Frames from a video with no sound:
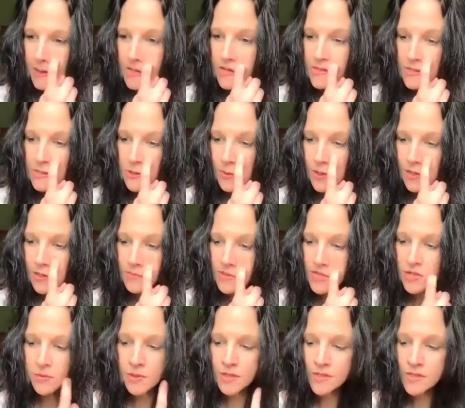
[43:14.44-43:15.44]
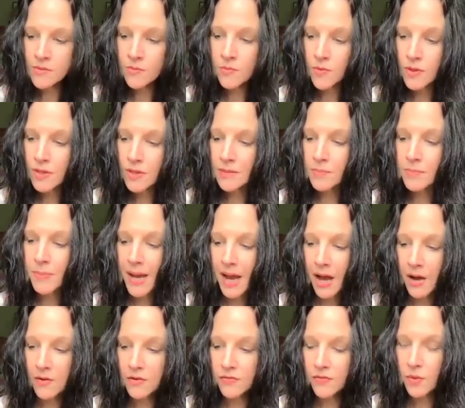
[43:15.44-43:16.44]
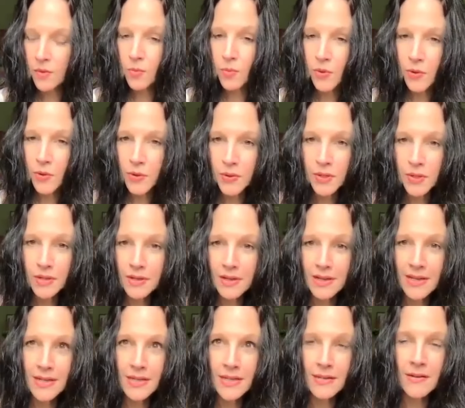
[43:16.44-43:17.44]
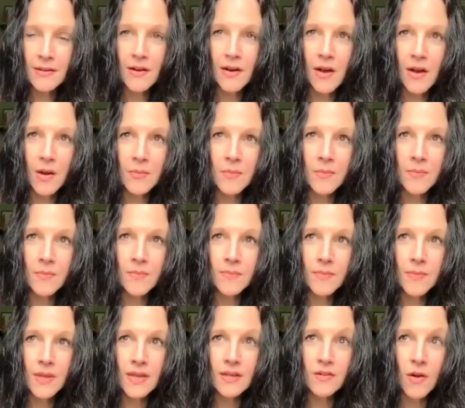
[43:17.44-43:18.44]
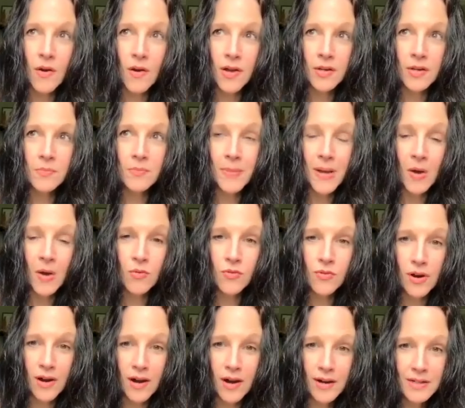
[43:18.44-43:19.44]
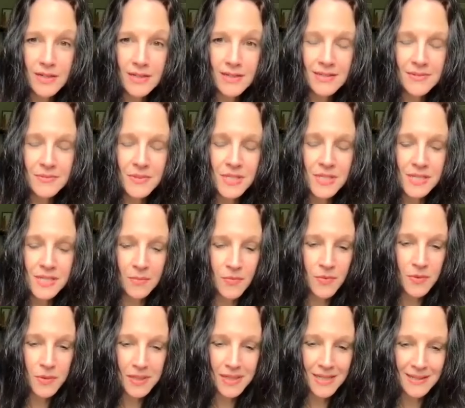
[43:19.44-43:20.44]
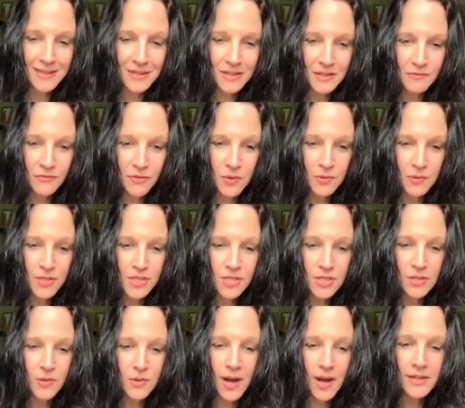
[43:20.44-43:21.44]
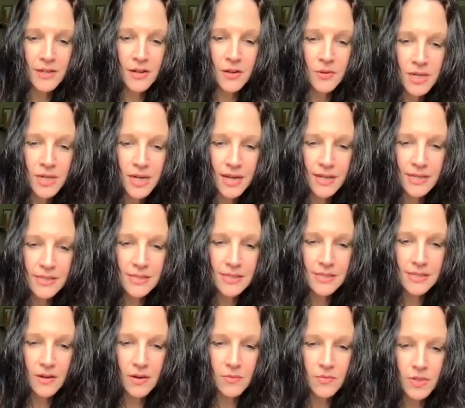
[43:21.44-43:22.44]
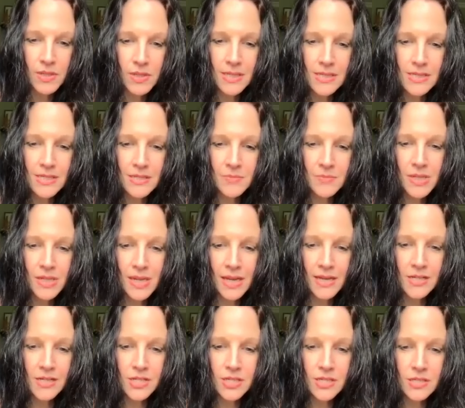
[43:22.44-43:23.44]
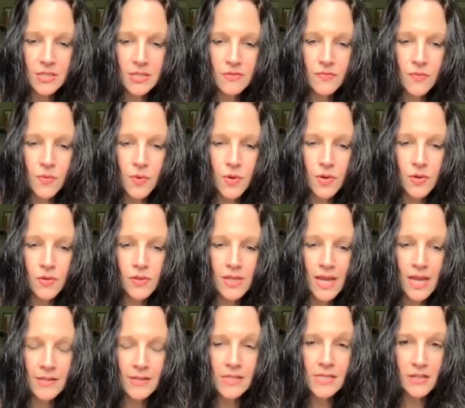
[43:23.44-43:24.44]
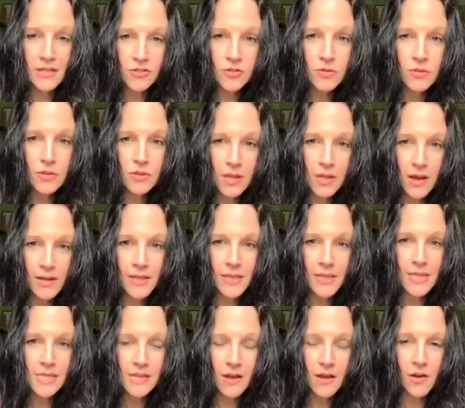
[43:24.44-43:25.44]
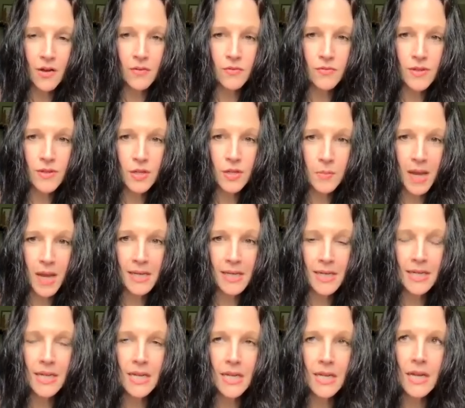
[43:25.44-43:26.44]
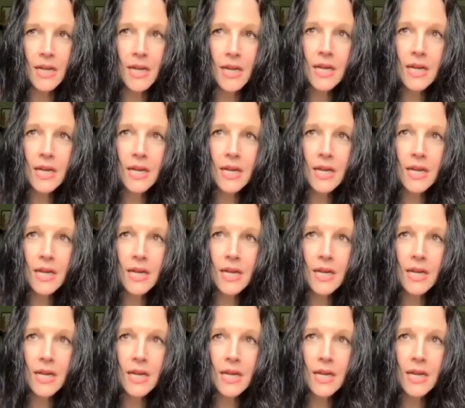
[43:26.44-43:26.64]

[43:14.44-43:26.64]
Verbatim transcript: And so we're going to be doing some really powerful work in um and on Bell Rock, which I'm really looking forward to. I know it has uh, really deep connections for the ancestral lines of humanity,